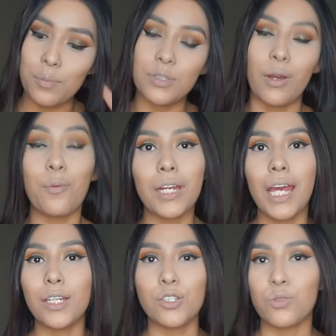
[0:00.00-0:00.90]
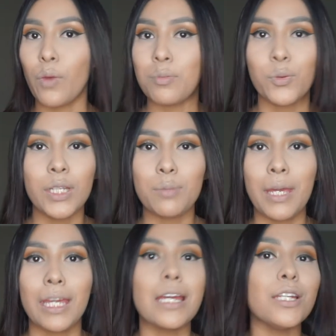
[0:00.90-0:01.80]
so I went ahead and just wiped away the
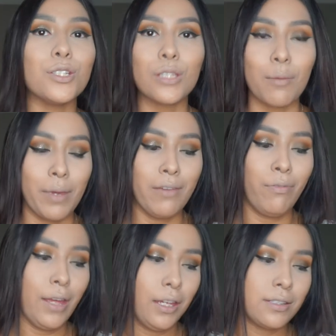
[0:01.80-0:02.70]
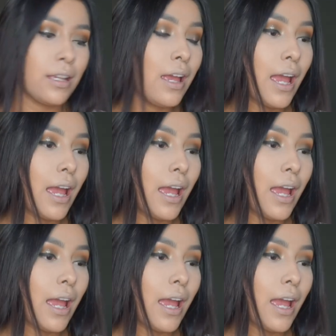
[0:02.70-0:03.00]
bakage, set my face,